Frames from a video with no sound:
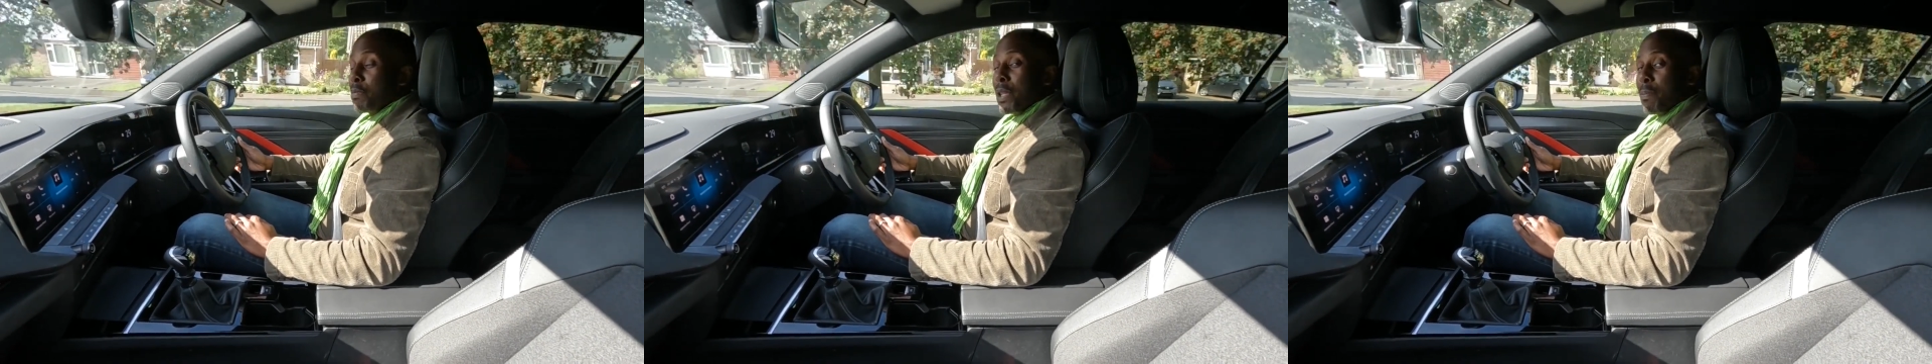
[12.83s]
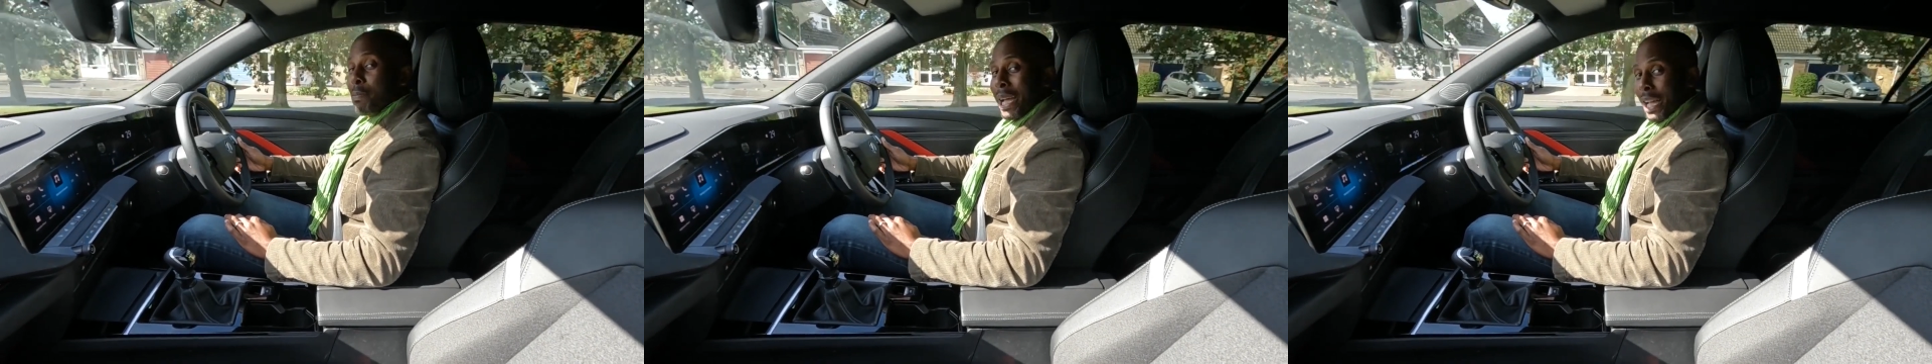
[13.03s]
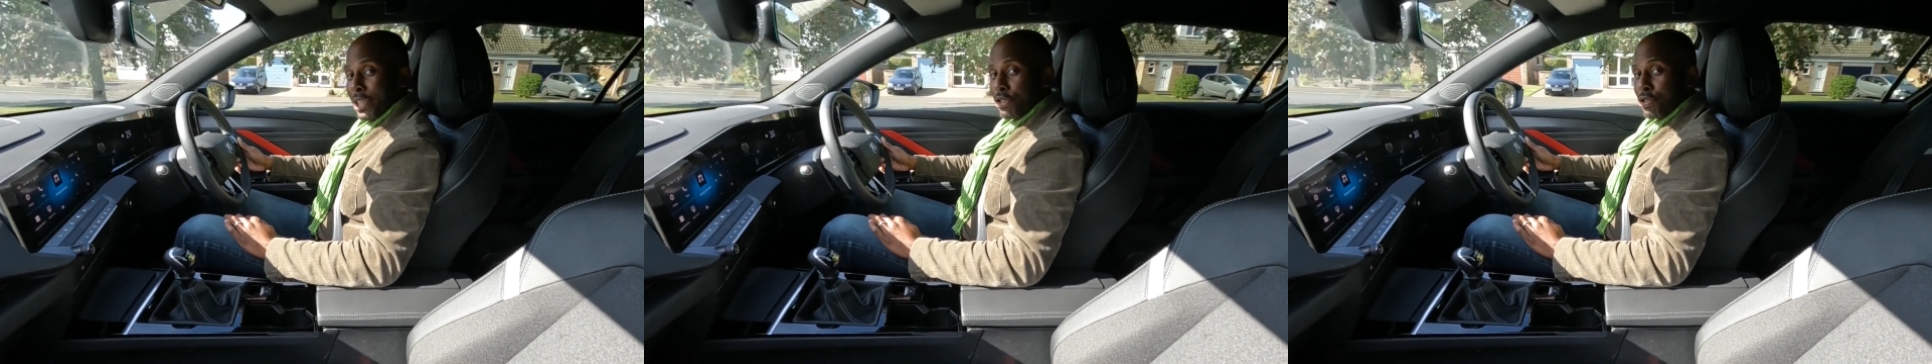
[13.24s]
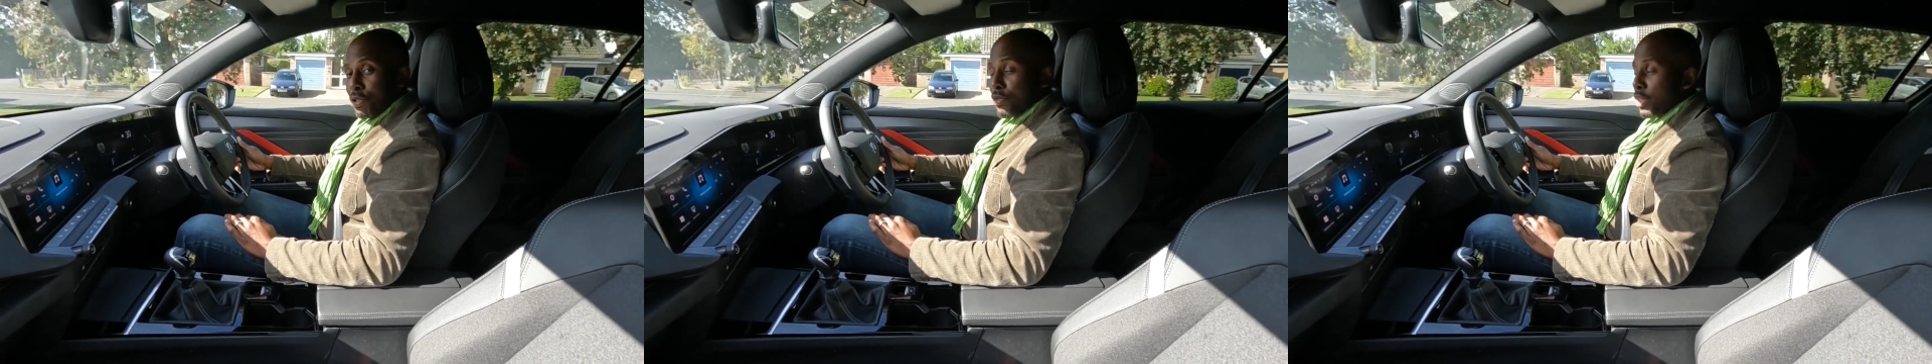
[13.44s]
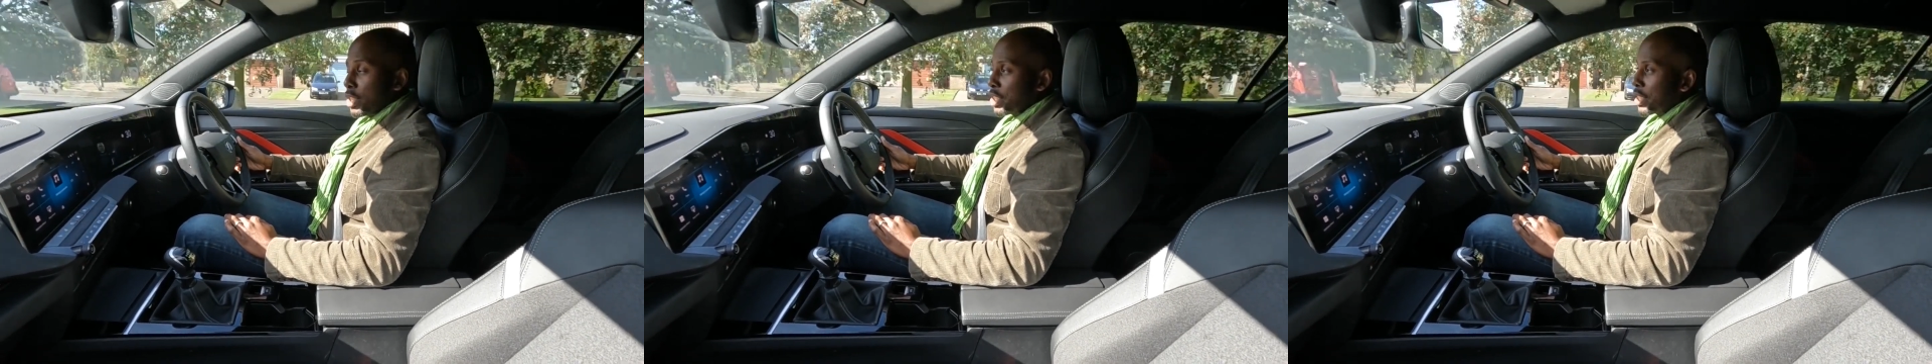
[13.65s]
the
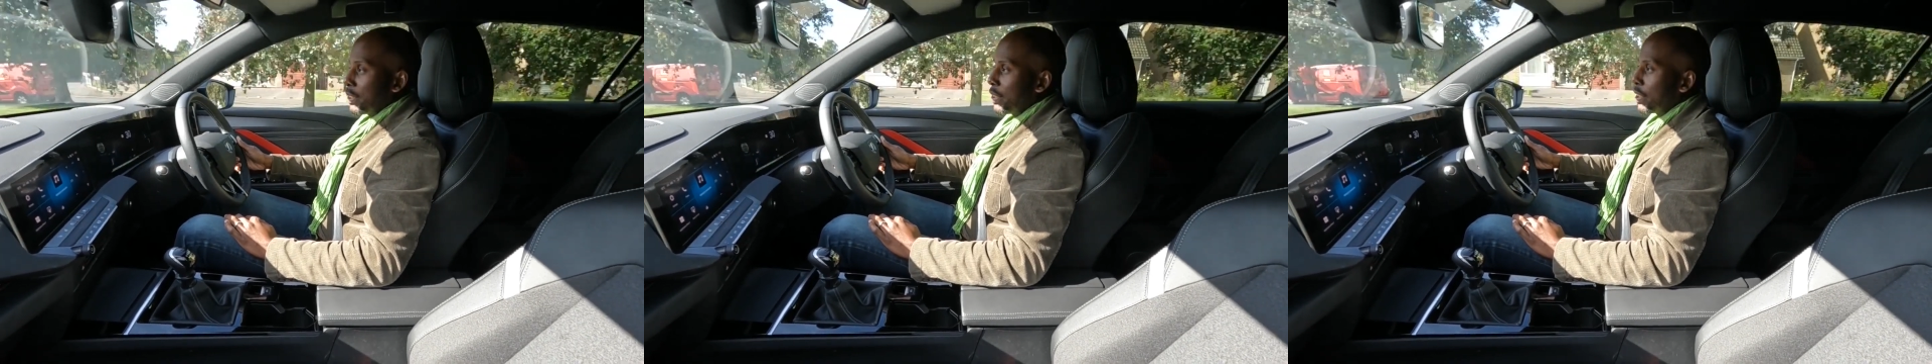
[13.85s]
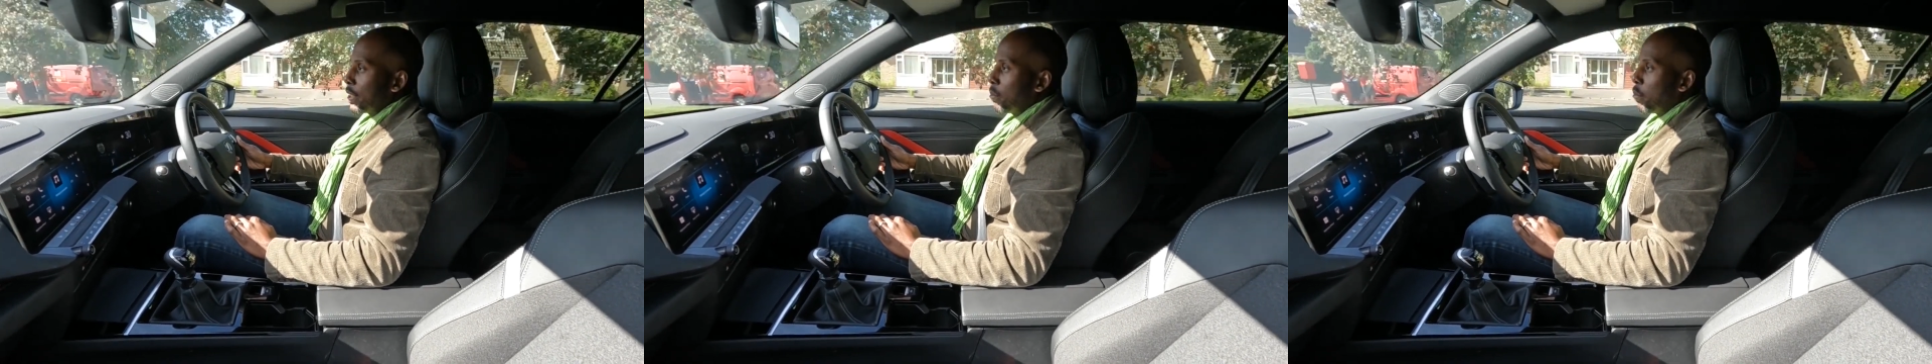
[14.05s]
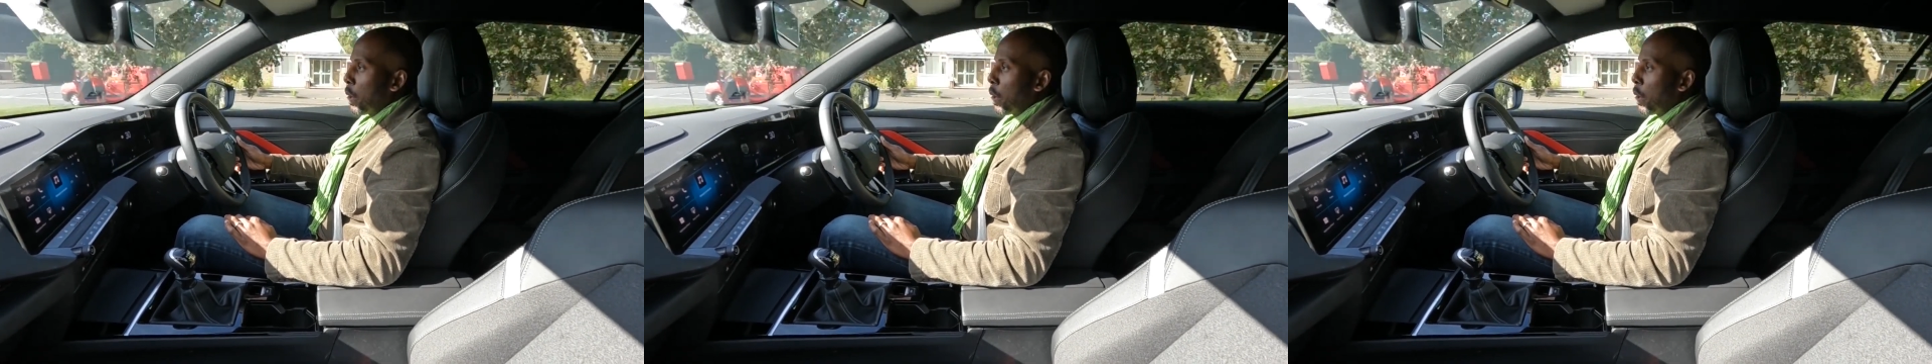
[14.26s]
petrol version, the